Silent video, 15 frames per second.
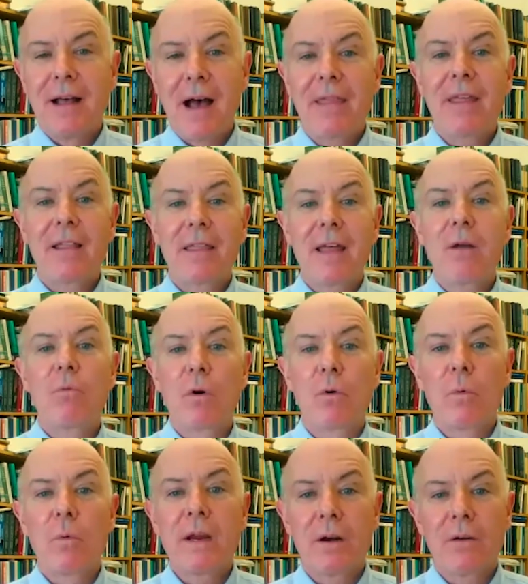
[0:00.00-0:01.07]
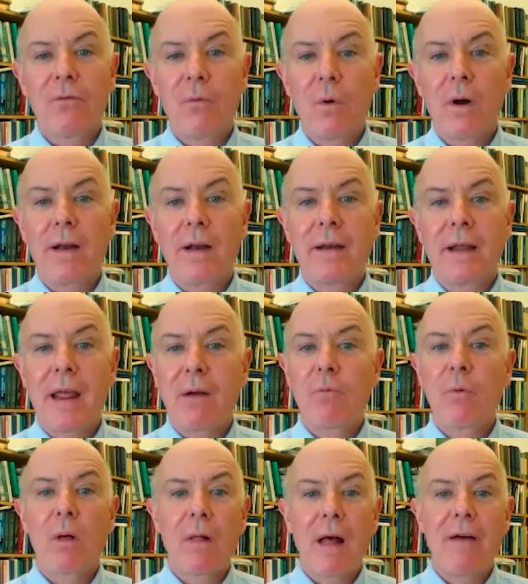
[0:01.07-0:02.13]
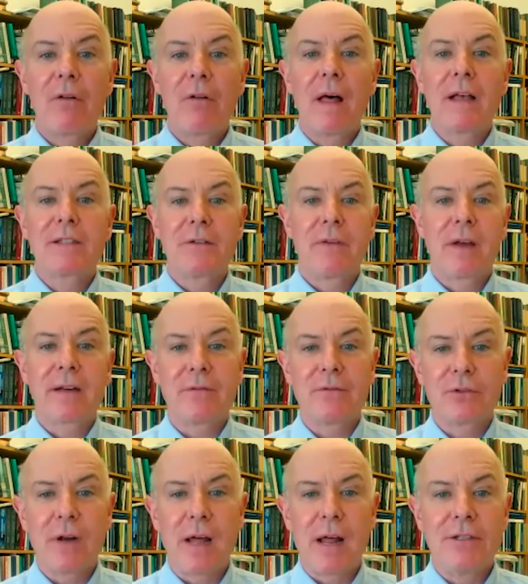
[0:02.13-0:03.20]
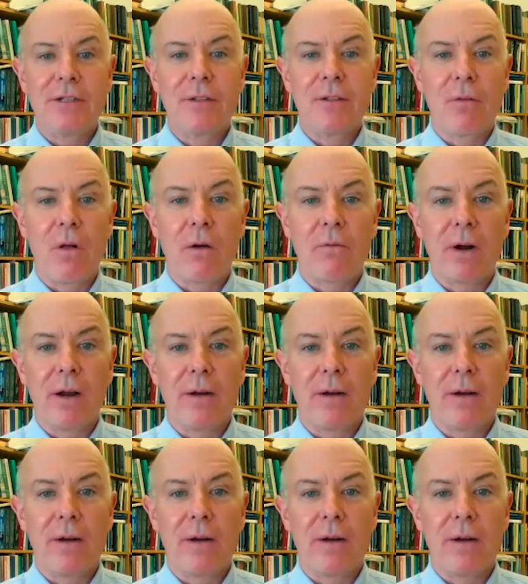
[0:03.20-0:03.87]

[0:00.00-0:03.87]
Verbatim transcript: I think then we're weaker for it and we'll have a less effective strategy in the long